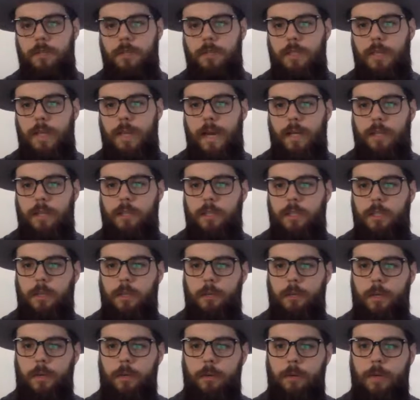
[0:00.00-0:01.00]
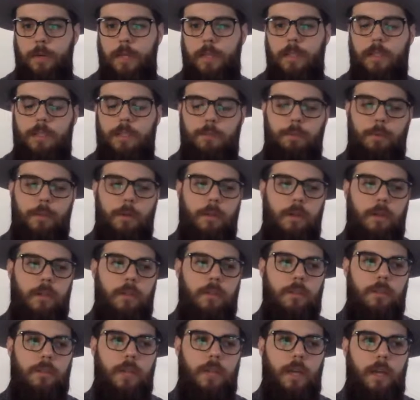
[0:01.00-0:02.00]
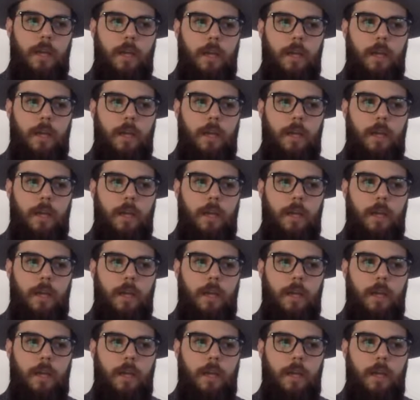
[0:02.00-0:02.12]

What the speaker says: attached, and then we create these perks.